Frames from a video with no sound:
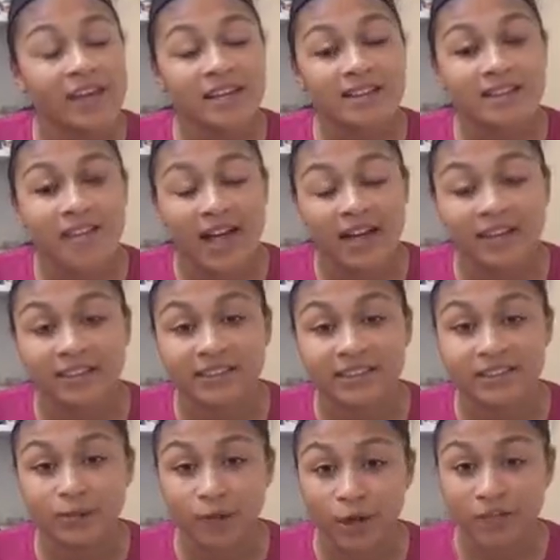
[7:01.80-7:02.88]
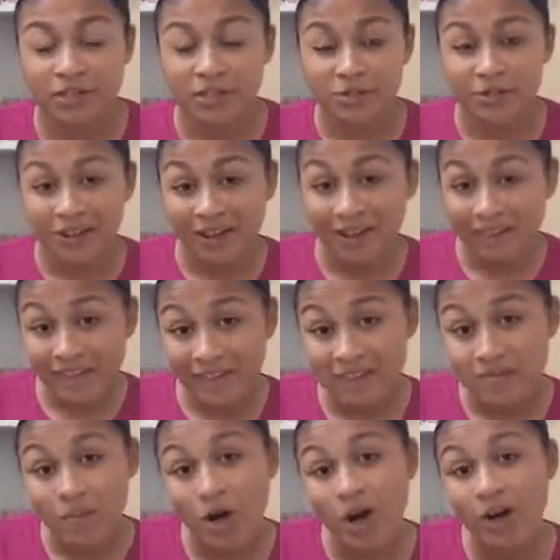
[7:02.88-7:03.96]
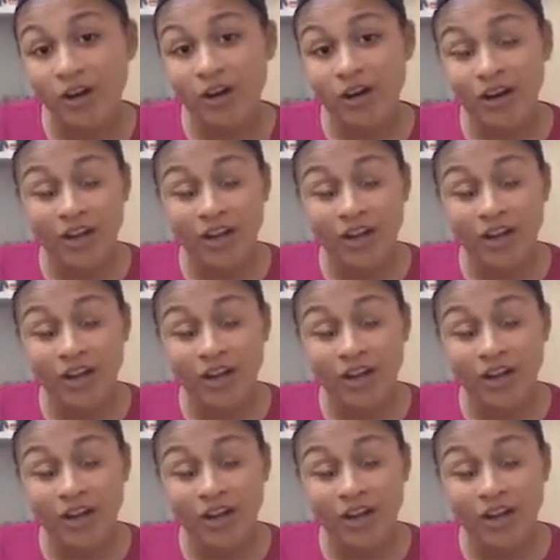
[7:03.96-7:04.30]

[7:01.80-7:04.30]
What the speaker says: is not the smartest one on this part.